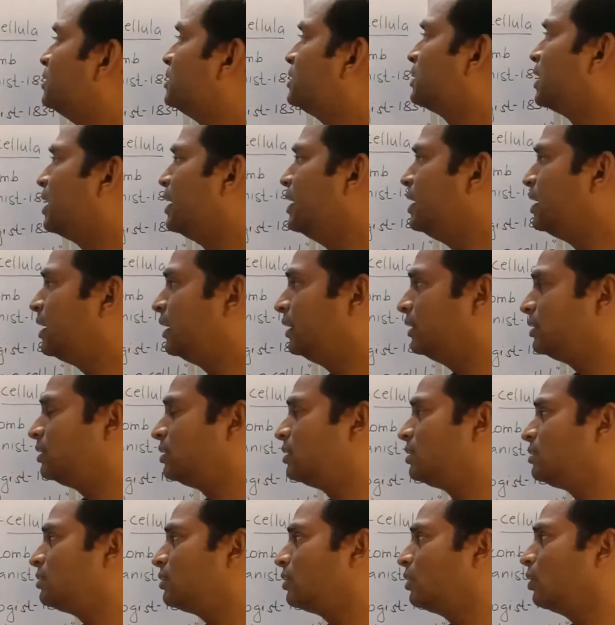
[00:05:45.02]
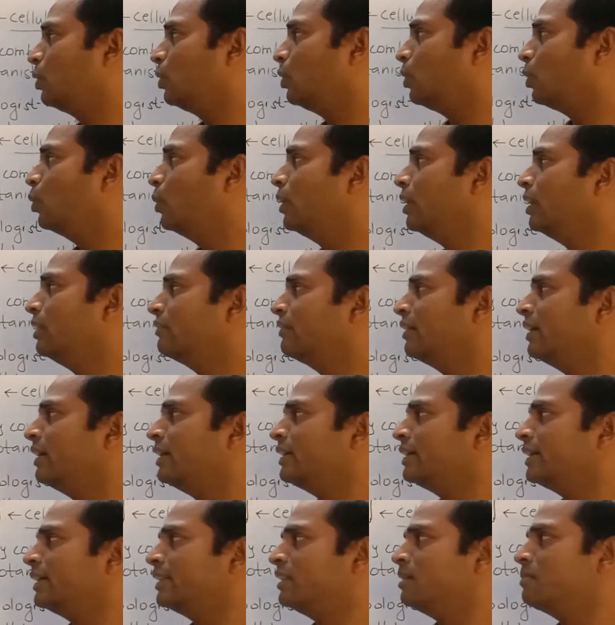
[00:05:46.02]
scientist who
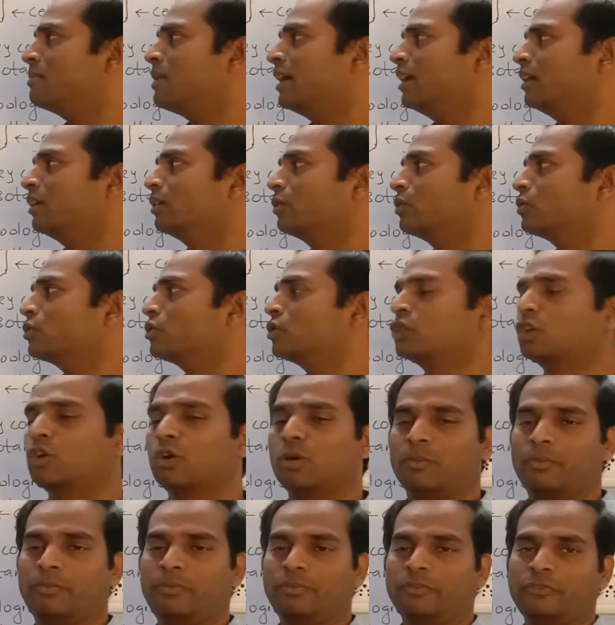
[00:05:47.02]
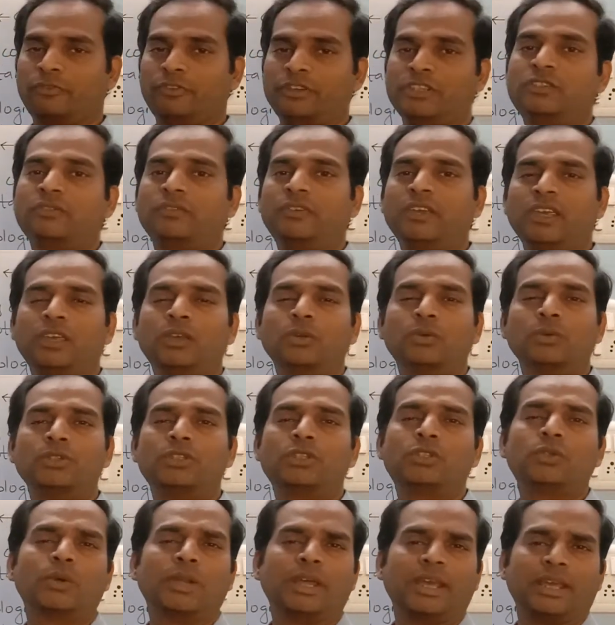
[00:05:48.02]
invented the microscope which we
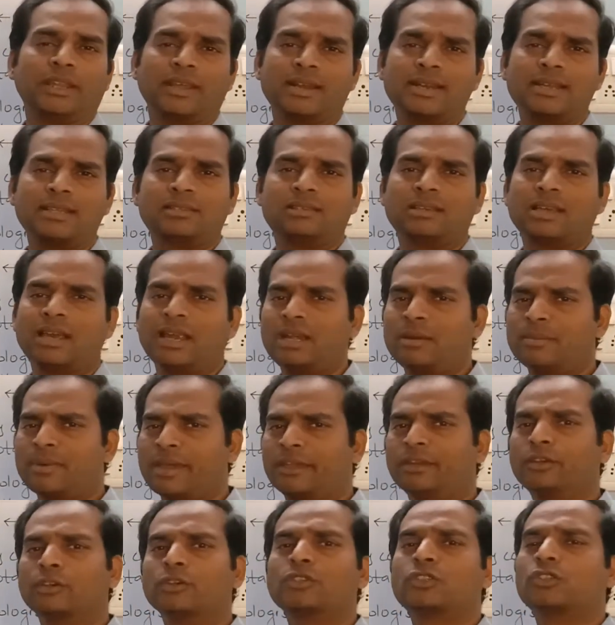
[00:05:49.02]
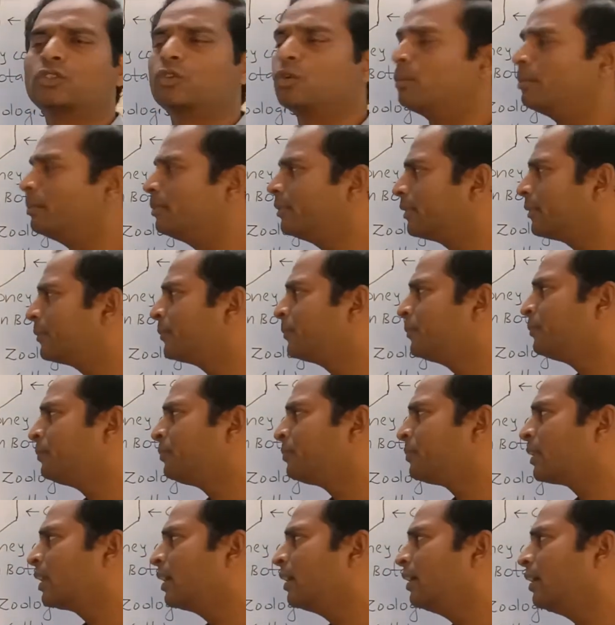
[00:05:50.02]
use today, that is light microscope.
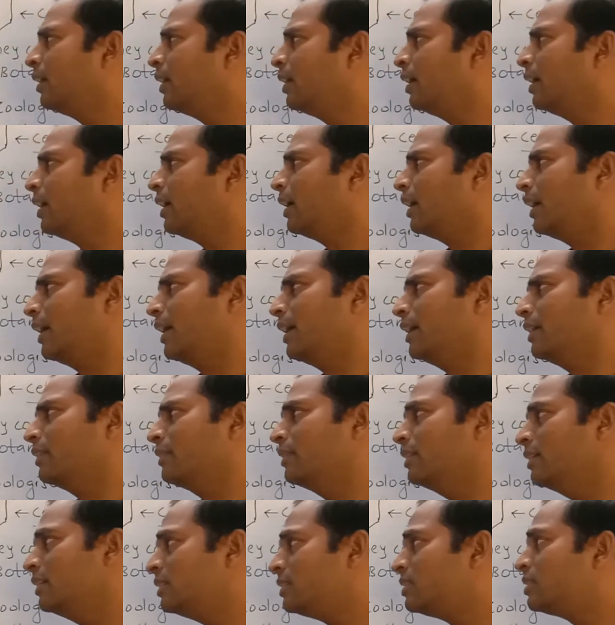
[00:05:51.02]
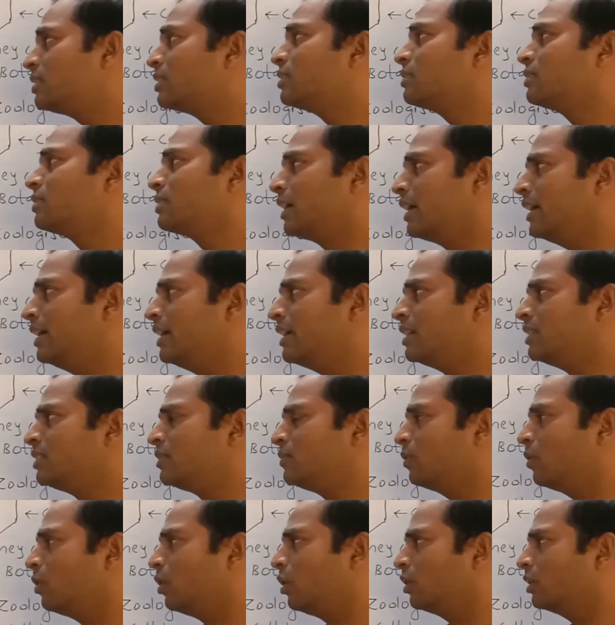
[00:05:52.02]
And this
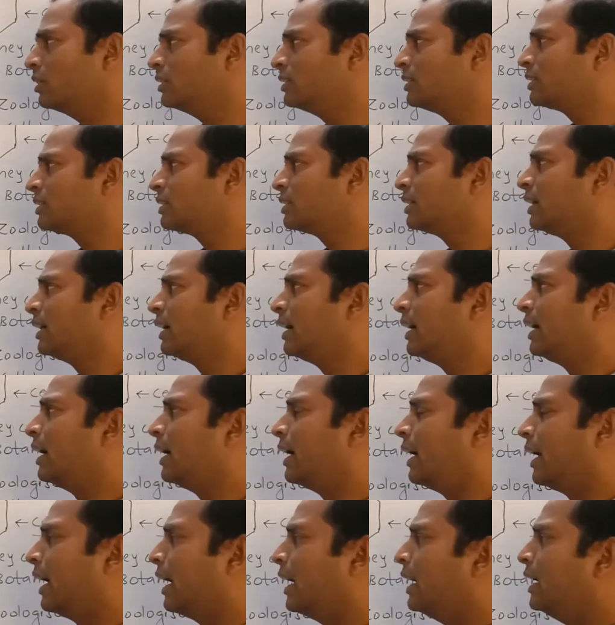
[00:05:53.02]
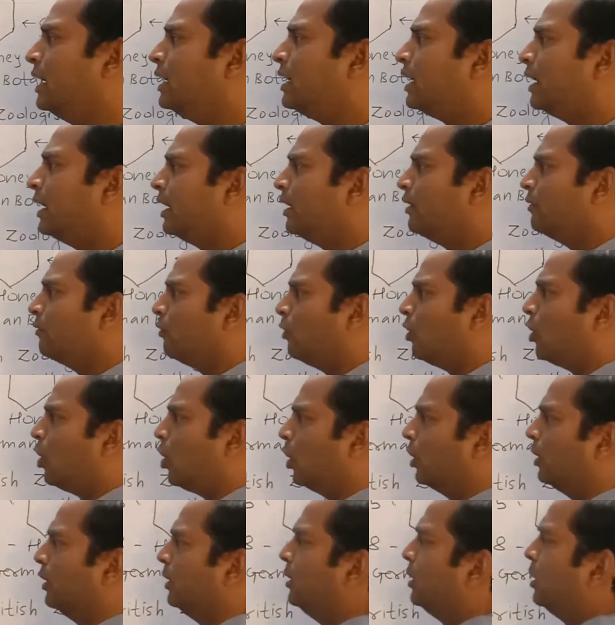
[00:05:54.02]
scientist was Antony
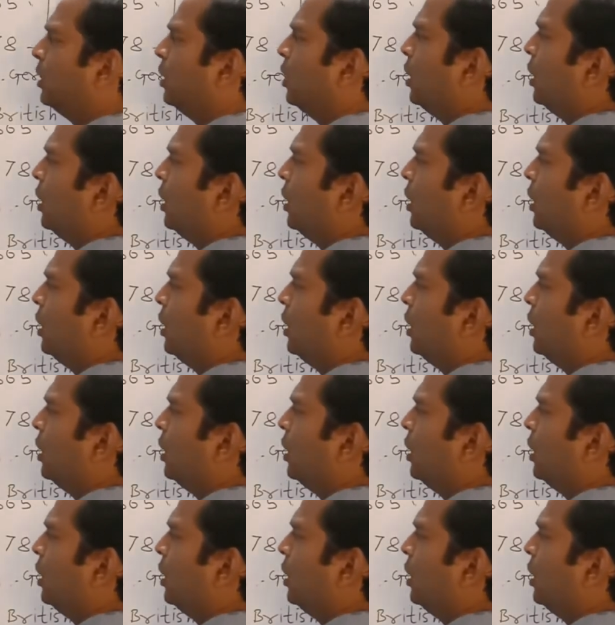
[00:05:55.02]
von